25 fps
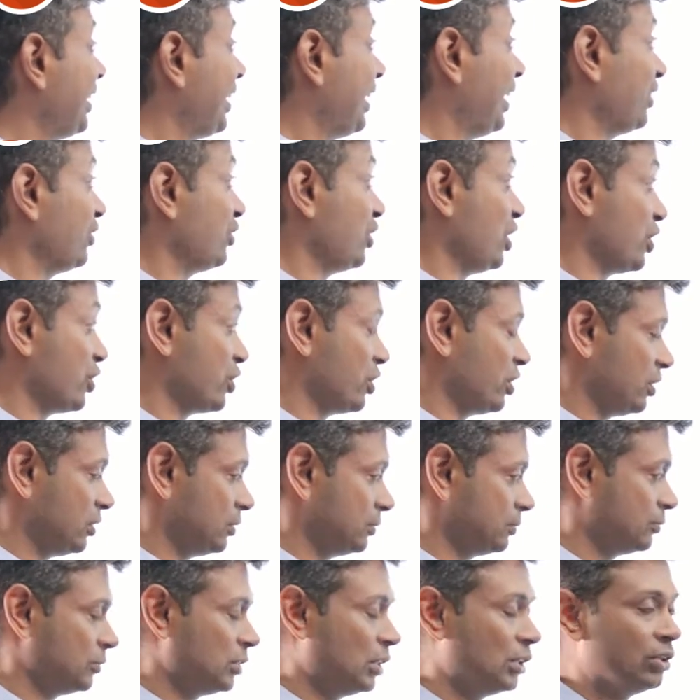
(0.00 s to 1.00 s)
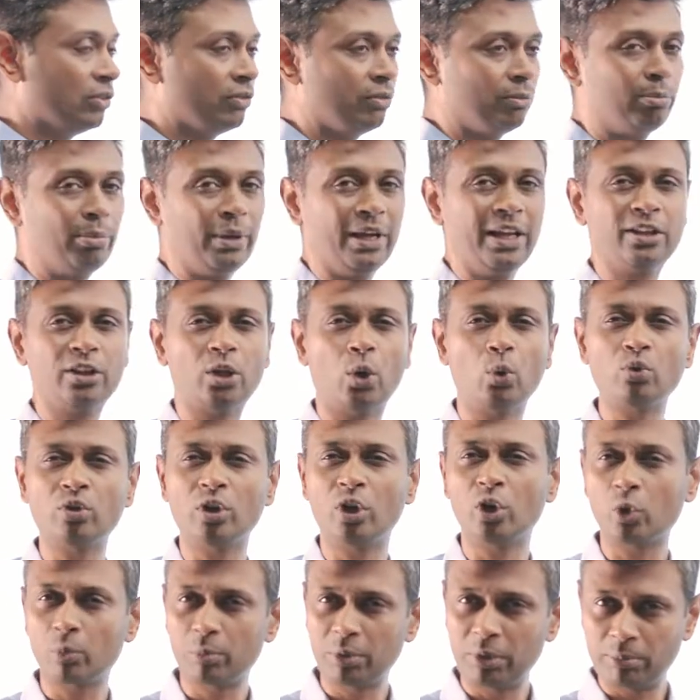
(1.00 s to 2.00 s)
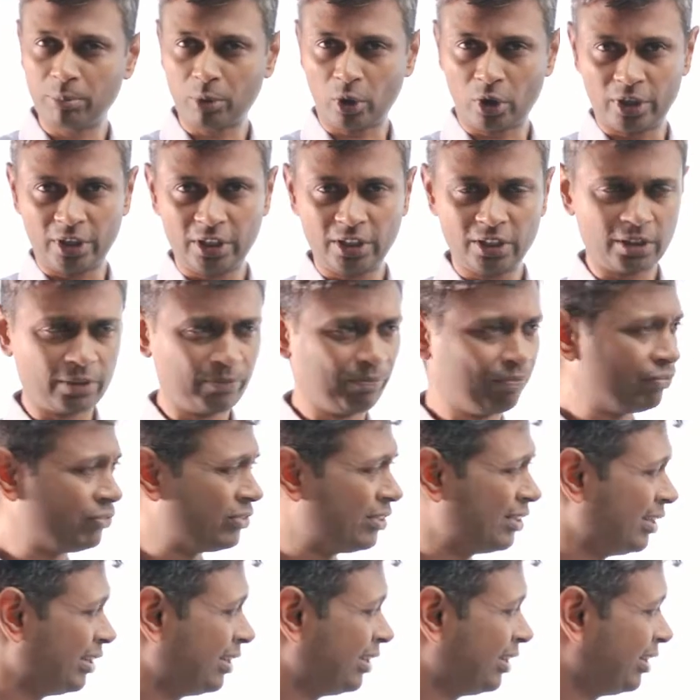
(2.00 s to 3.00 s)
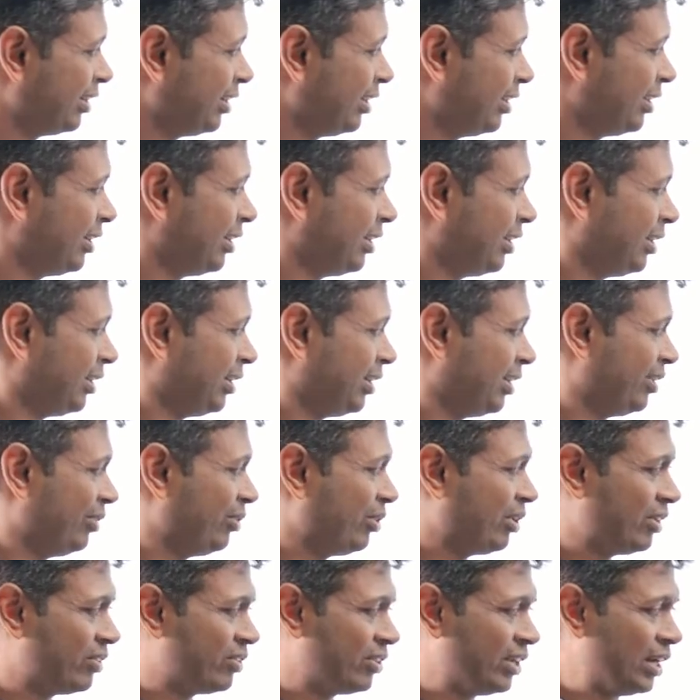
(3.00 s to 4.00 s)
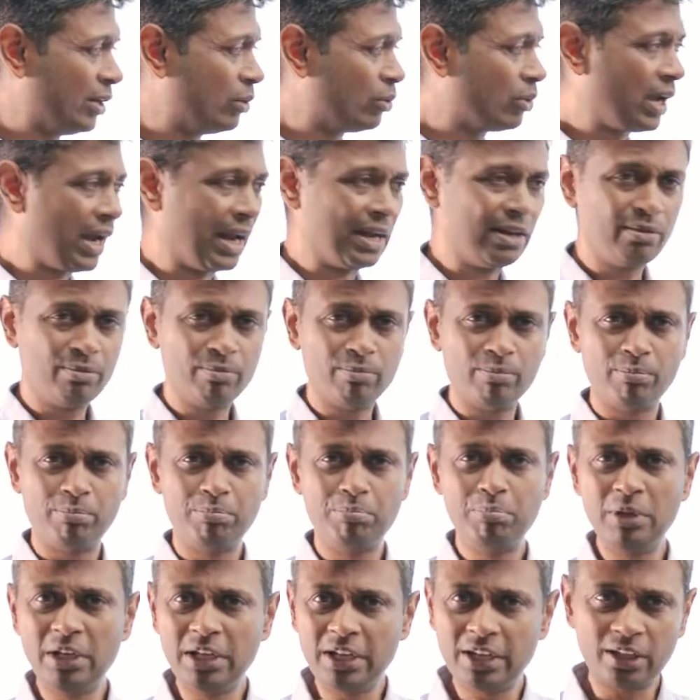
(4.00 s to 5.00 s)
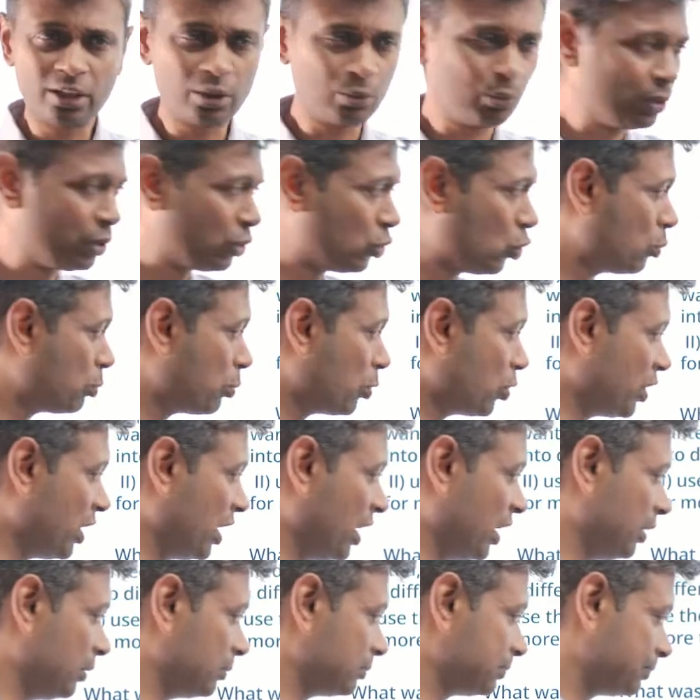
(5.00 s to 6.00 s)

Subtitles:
transactions. Buy a 1000 rupee product. You can say, look, I'll bill it with coupon A